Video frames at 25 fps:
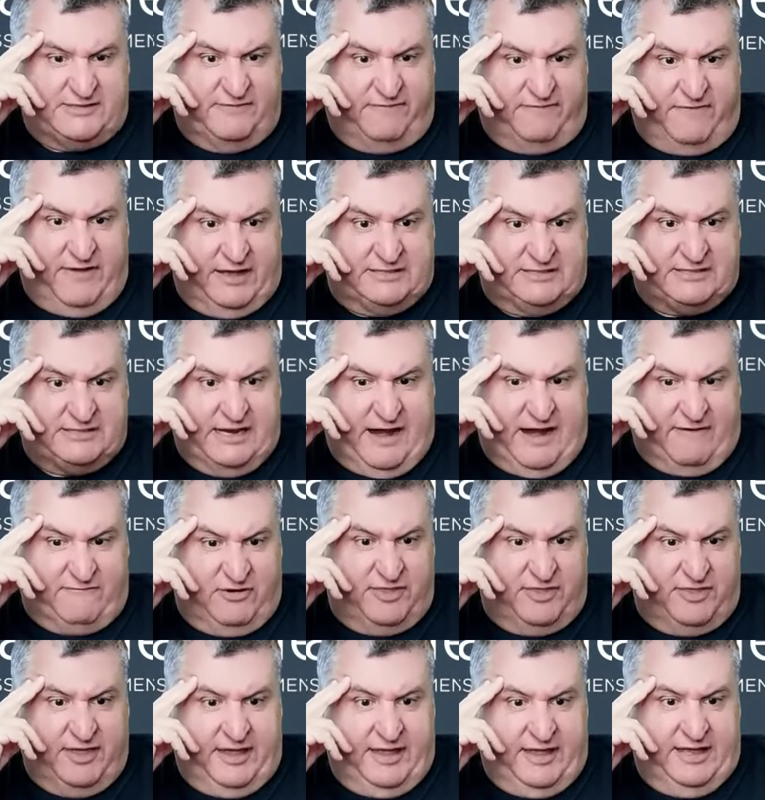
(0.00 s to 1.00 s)
a fix, and
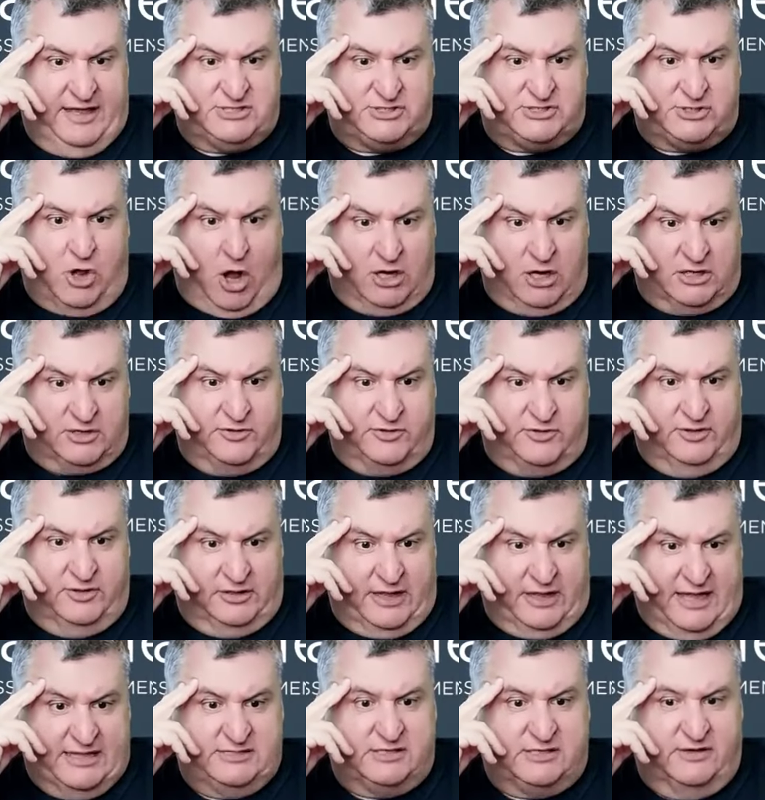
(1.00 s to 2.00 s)
everything is talked through the
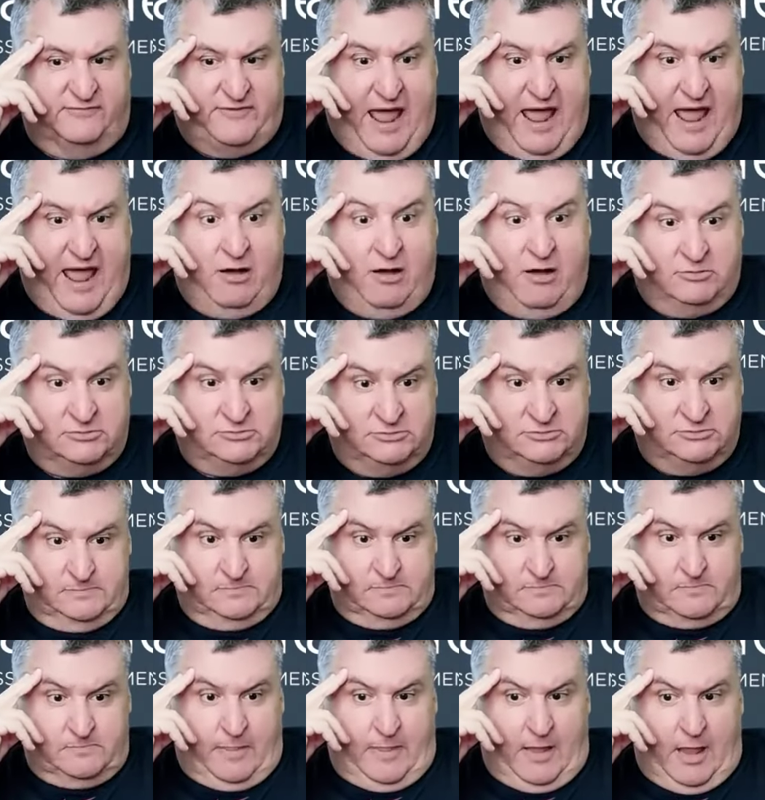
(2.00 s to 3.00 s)
lens of now.
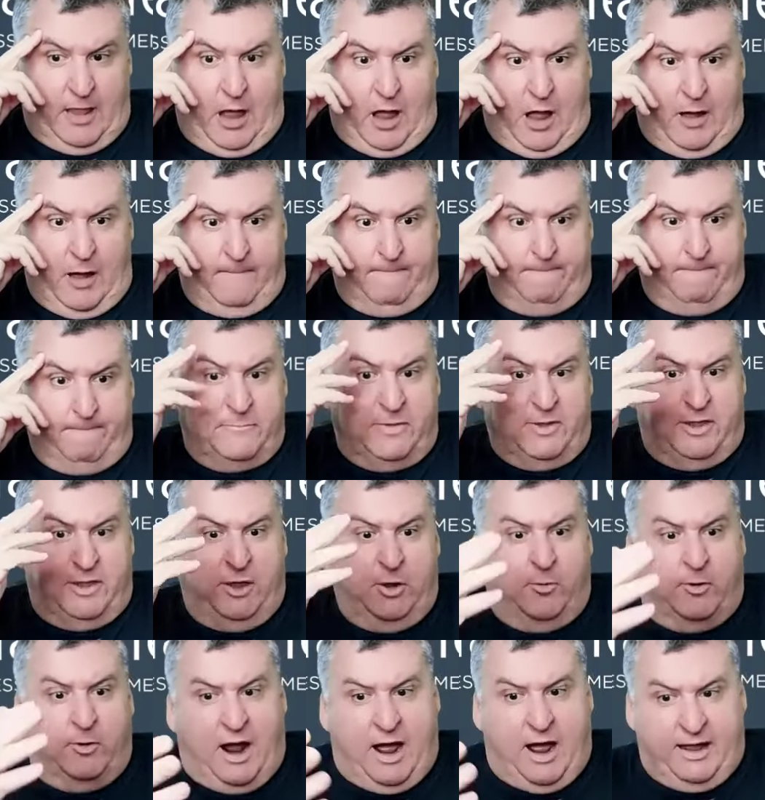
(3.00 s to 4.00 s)

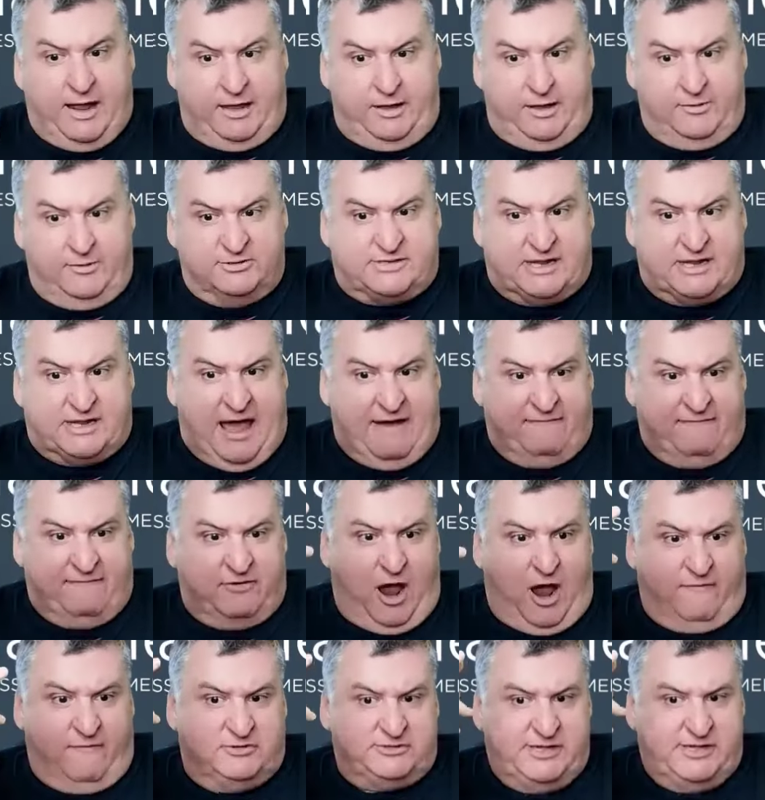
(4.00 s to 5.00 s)
You and I used to have
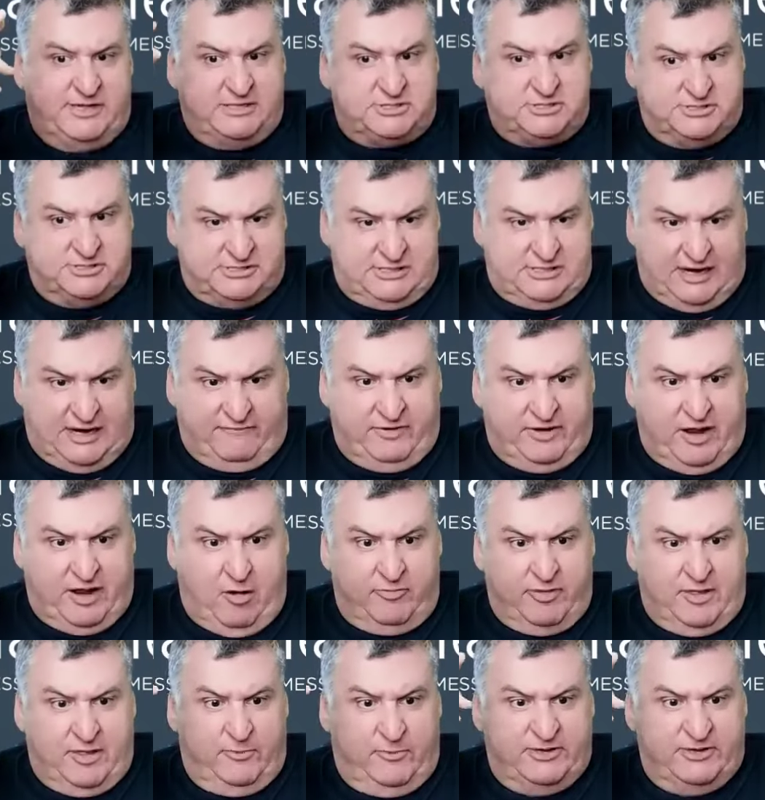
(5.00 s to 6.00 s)
conversations, and every now
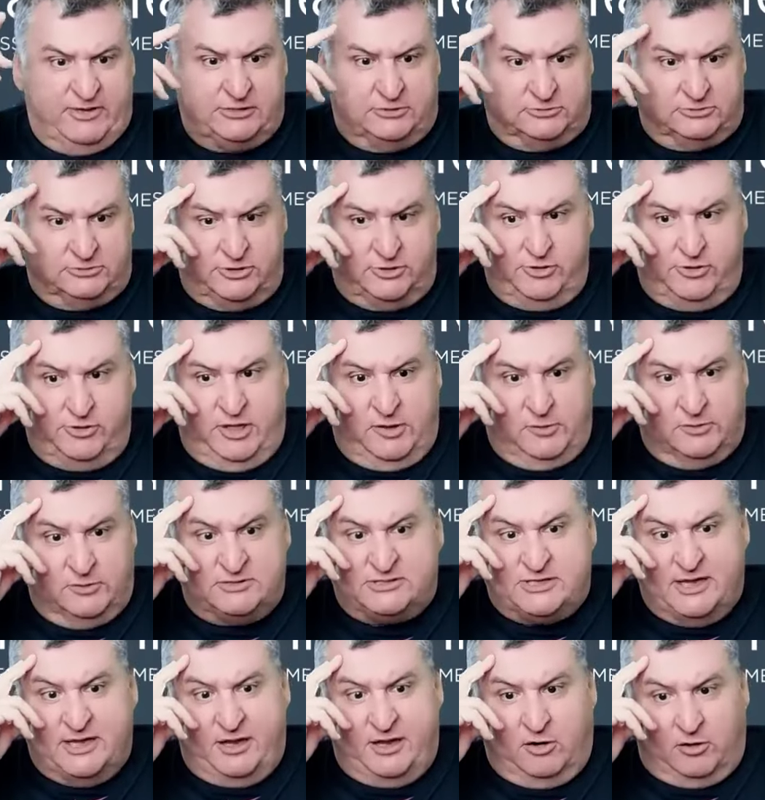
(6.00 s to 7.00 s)
and then we still do. You would
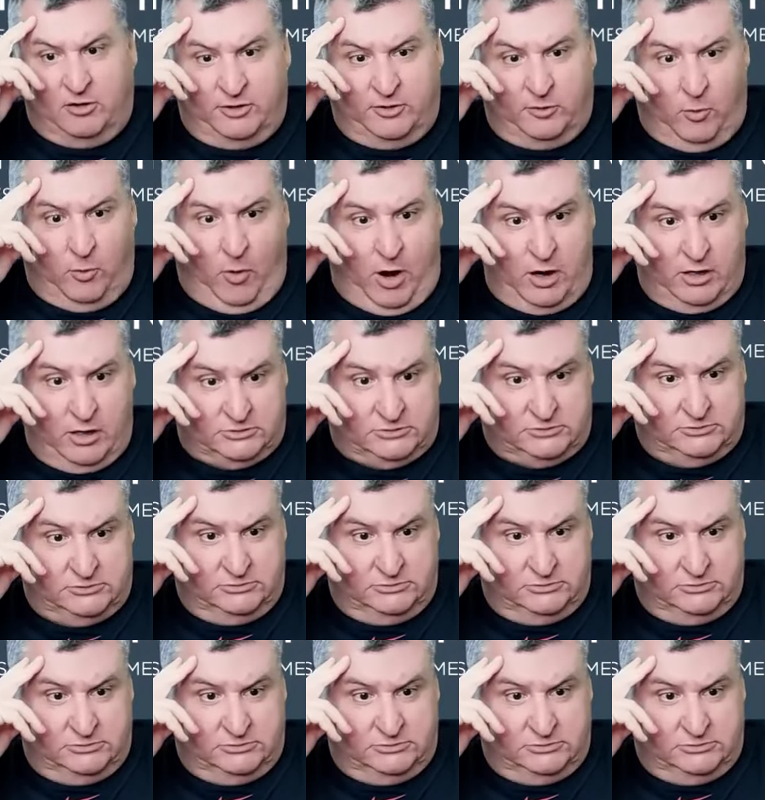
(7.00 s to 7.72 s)
say you're underwater.